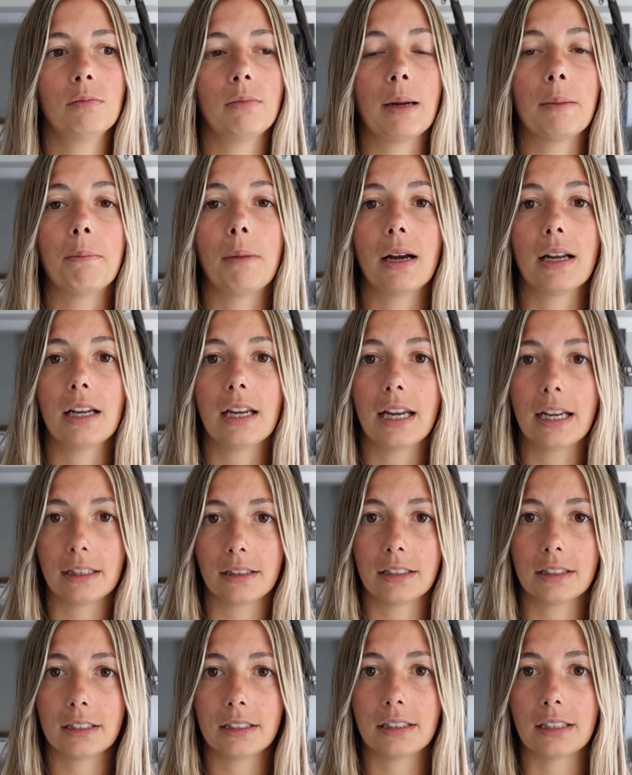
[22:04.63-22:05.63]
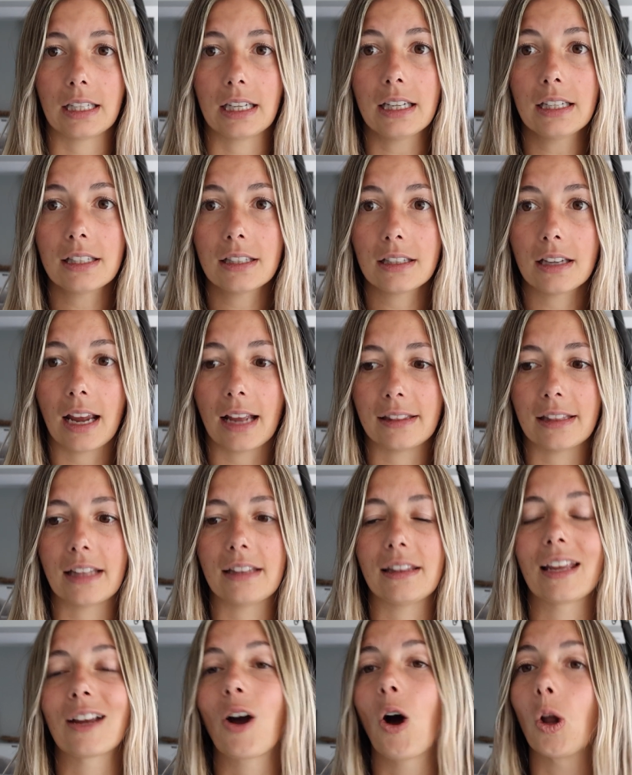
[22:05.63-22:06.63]
My butt hit the seat, and
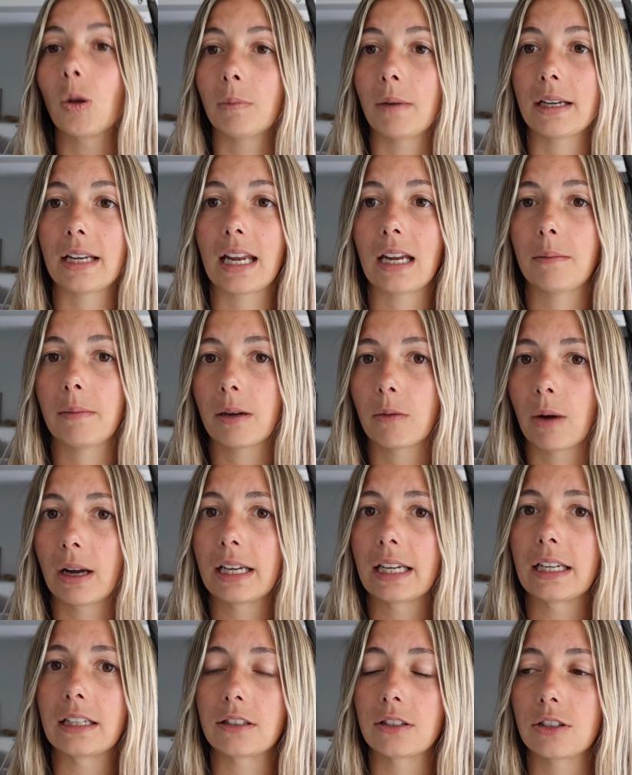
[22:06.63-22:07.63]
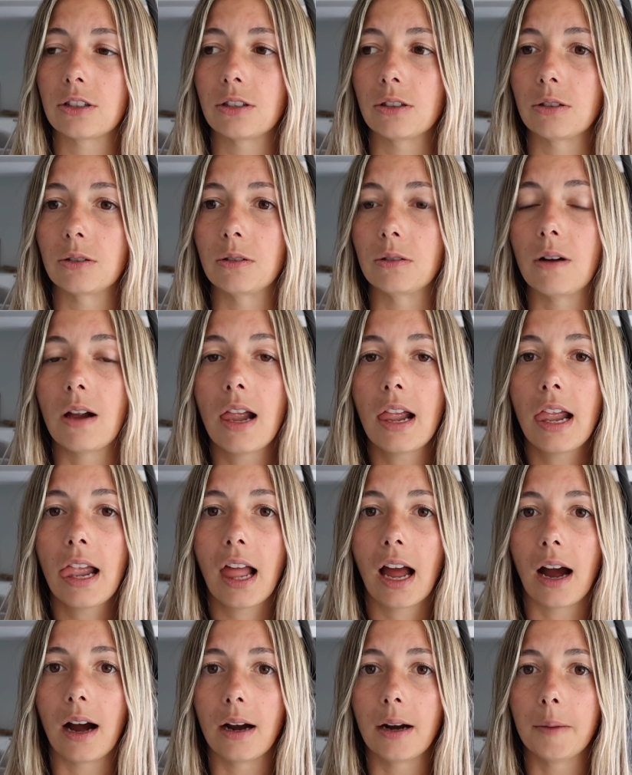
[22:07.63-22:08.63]
then they called my name and went into
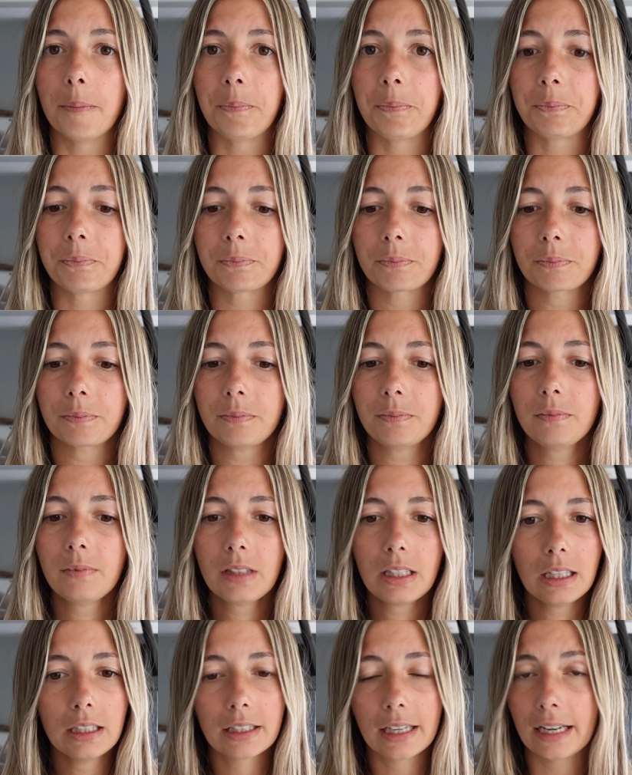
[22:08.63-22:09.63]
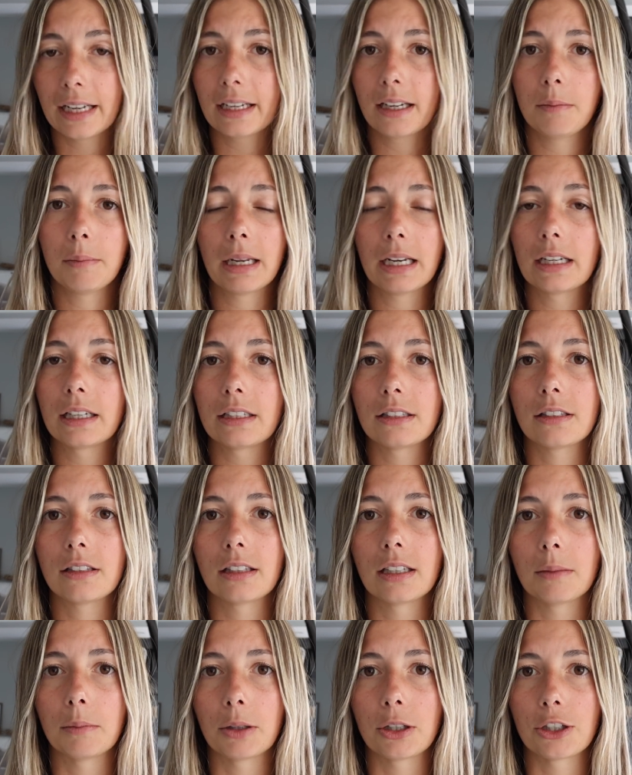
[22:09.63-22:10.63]
getting admitted into
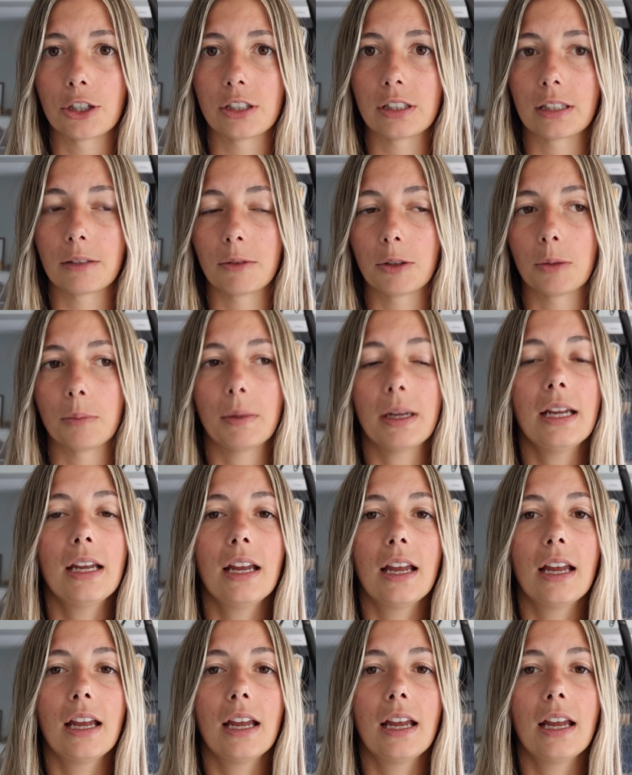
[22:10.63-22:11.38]
the emergency room.